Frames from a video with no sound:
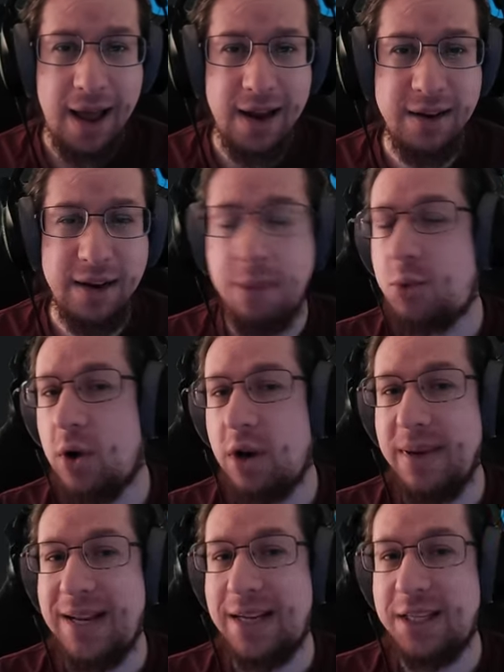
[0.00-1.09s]
and I'm going
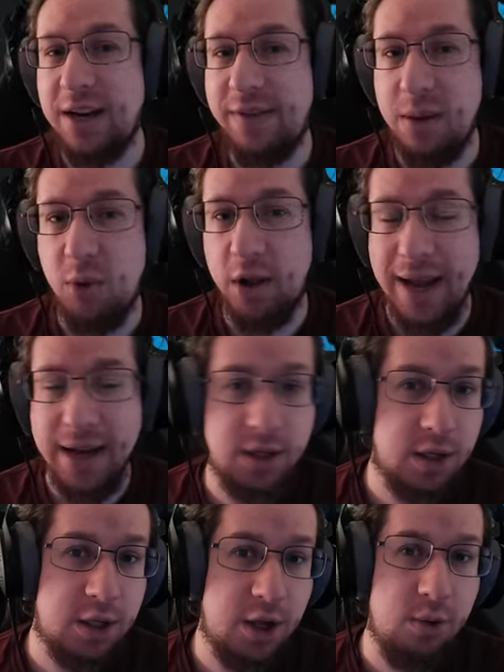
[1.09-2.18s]
to be testing Flamewall
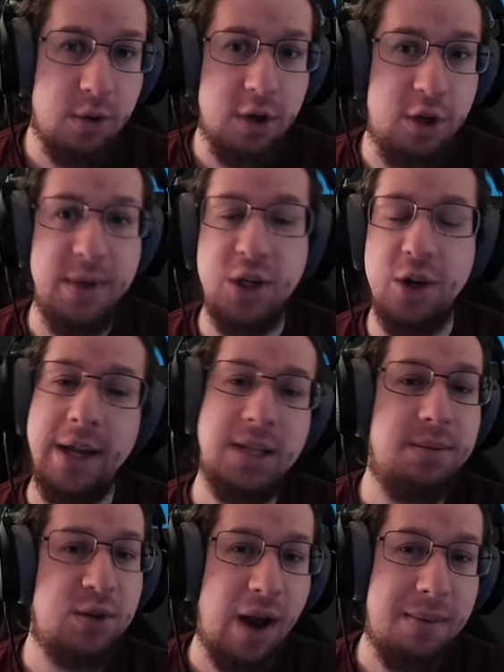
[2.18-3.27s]
next, so do be sure to get
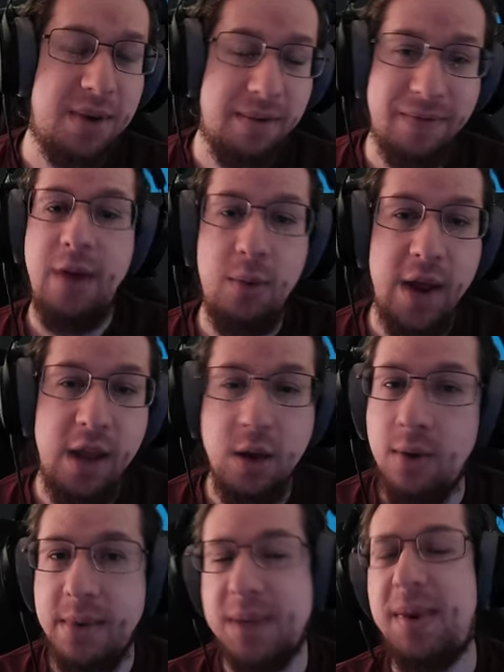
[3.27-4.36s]
subscribed. That way
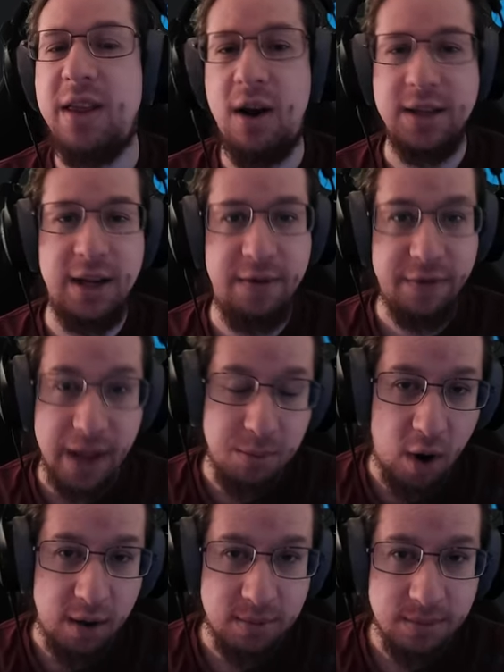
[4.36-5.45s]
you won't miss my thoughts on
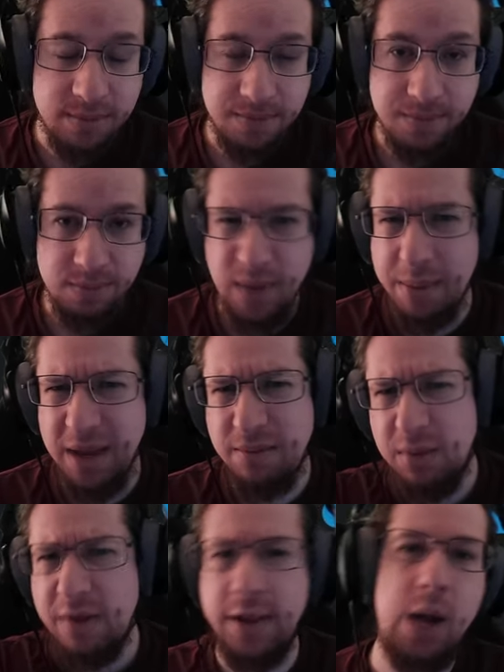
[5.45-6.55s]
Flamewall.
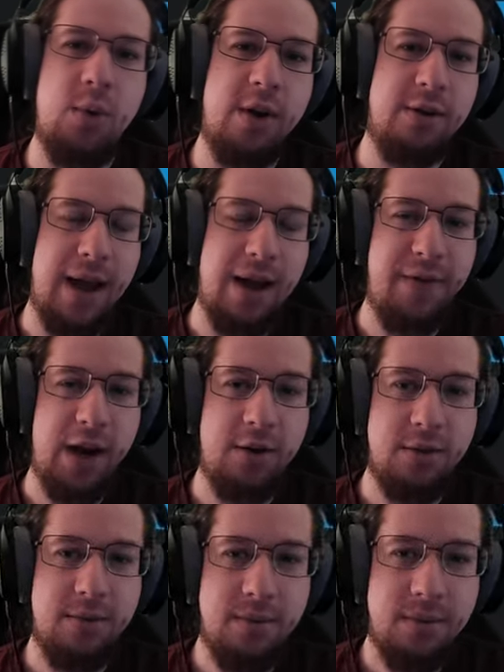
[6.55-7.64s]
Maybe leave a like while you're down there.
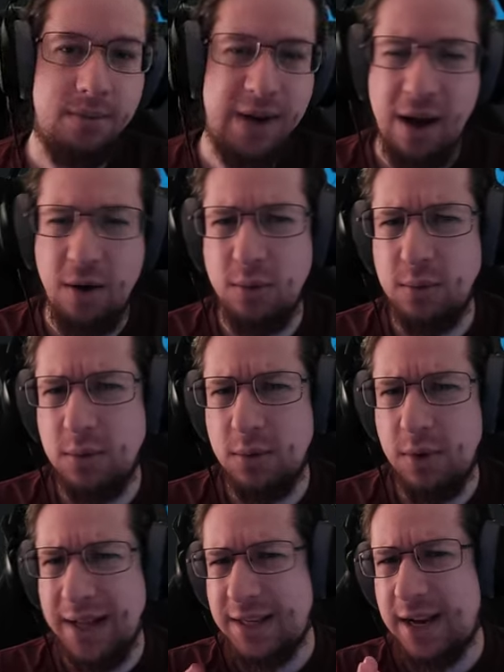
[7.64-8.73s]
But now,
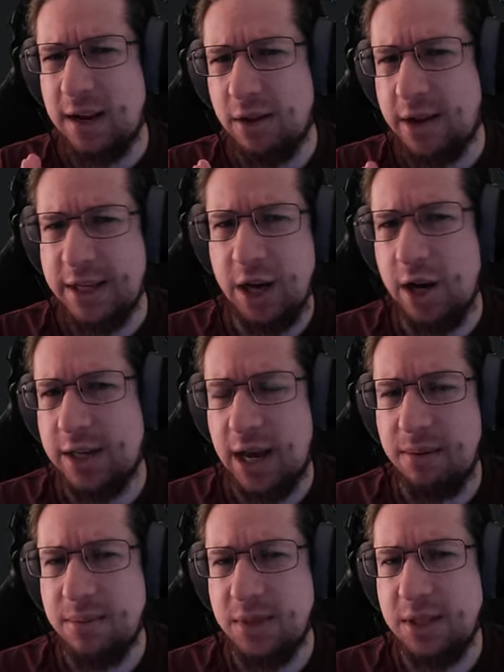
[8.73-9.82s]
let's take a look at chase
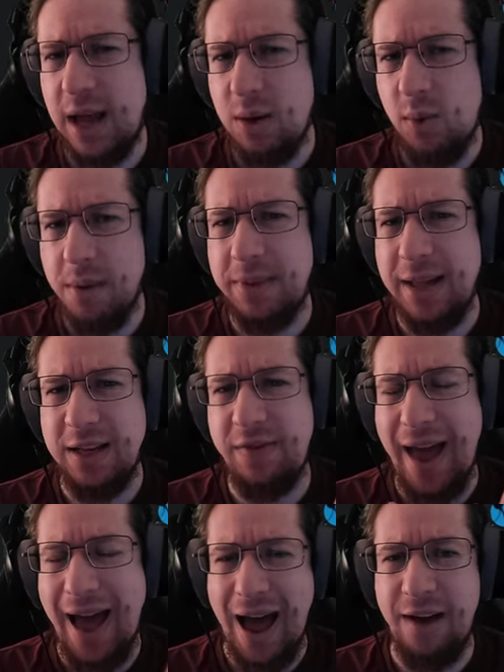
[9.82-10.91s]
items and what place
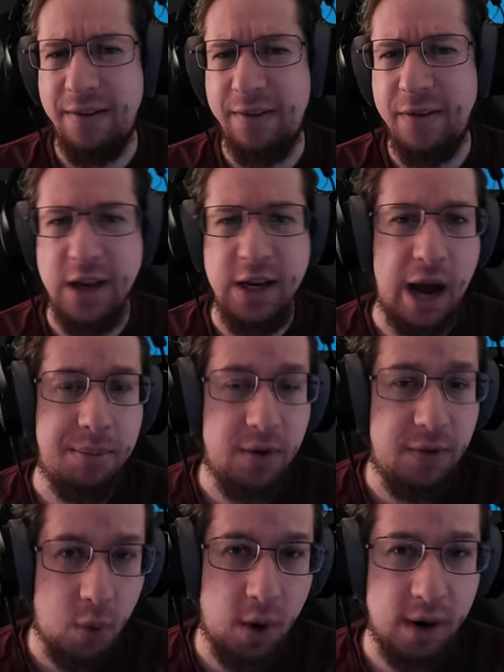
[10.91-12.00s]
they have in Diablo
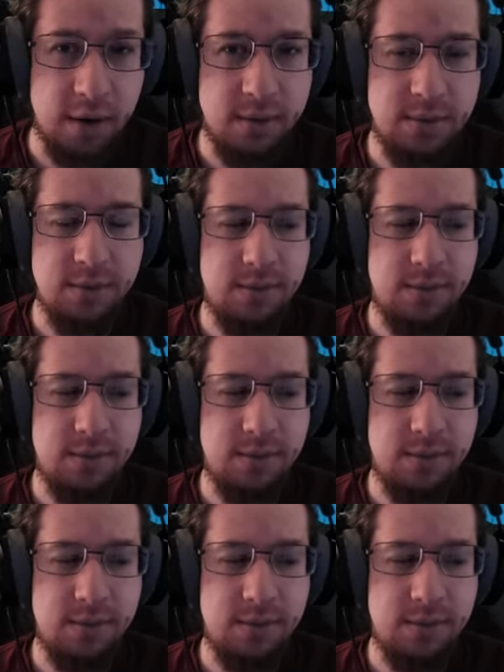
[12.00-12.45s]
four.